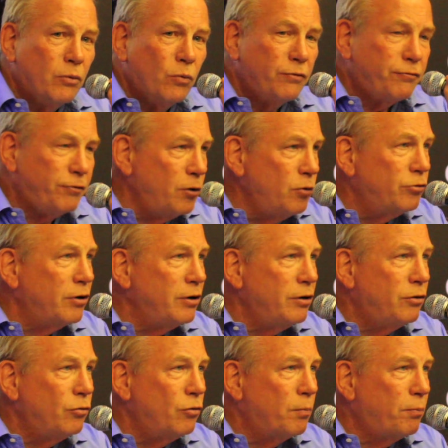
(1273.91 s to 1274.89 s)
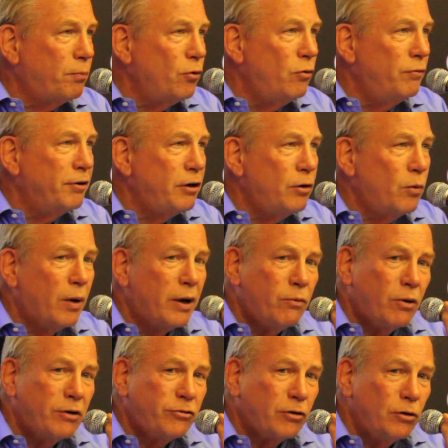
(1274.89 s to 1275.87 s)
refusing to approve a
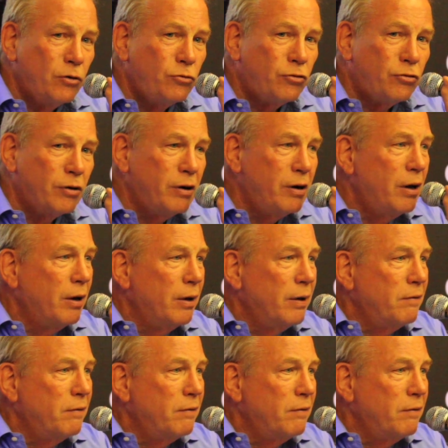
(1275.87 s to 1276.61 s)
UN resolution